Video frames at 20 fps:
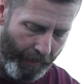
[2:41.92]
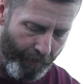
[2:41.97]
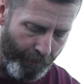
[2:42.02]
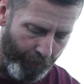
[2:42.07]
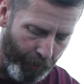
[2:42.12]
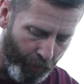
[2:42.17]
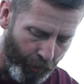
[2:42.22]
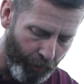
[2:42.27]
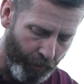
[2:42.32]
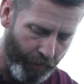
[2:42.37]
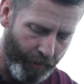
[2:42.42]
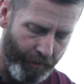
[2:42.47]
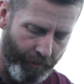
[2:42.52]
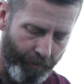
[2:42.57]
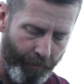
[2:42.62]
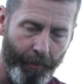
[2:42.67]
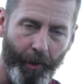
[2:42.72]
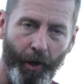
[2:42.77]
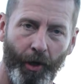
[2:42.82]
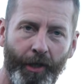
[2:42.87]

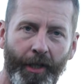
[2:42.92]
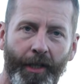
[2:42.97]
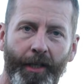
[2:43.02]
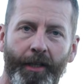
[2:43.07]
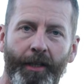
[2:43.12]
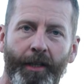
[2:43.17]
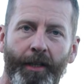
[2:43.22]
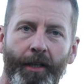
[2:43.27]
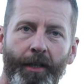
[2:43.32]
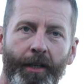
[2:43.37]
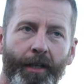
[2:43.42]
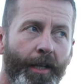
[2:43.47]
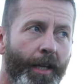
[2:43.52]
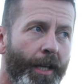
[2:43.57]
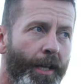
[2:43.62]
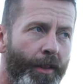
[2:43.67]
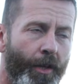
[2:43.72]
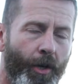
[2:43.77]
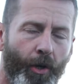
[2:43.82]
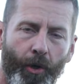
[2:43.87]
important pocket
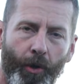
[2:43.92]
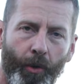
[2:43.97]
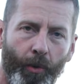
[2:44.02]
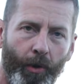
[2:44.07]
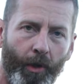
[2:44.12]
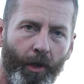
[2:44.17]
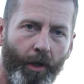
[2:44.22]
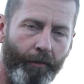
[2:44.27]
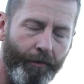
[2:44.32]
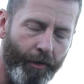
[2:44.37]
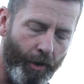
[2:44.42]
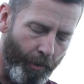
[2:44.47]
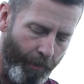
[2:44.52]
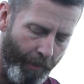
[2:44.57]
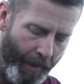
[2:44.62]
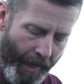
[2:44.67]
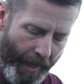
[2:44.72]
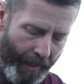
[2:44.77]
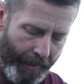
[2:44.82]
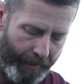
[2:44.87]
in the whole of your
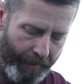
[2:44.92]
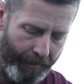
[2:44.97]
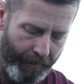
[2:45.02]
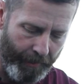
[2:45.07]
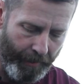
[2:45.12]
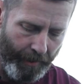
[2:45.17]
pack.